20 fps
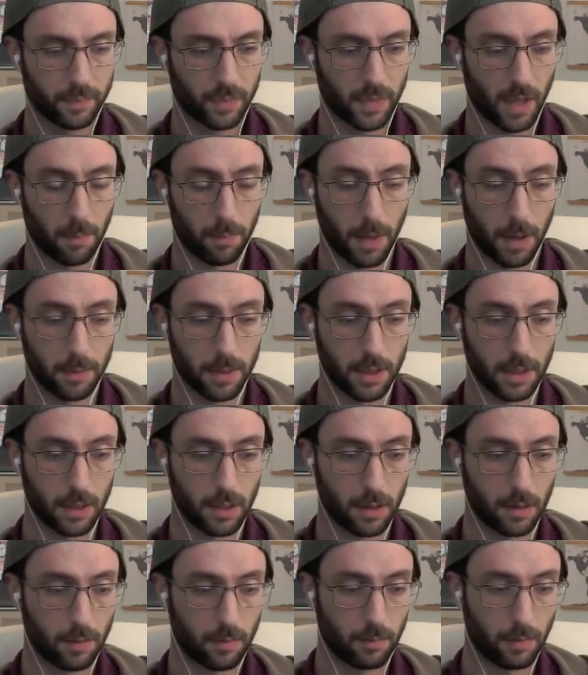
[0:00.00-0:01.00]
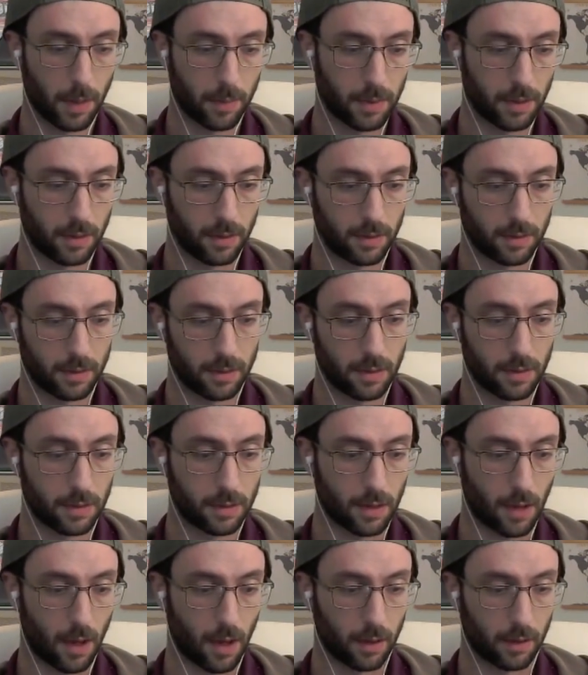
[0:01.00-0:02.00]
Maybe
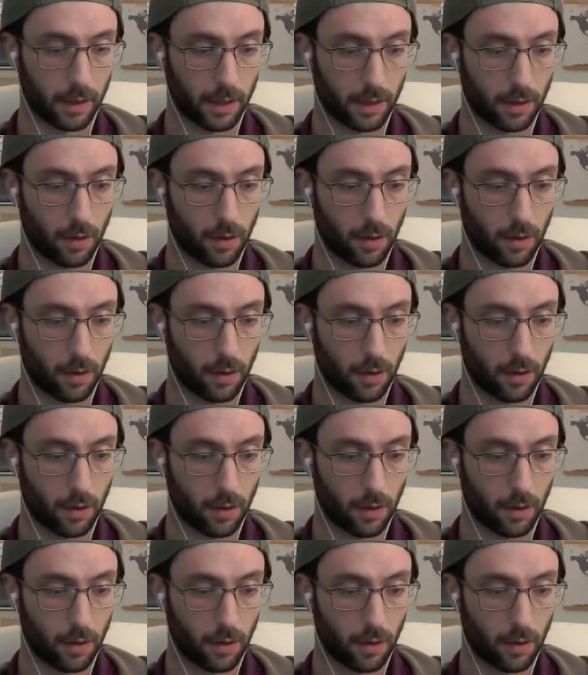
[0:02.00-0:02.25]
thought like,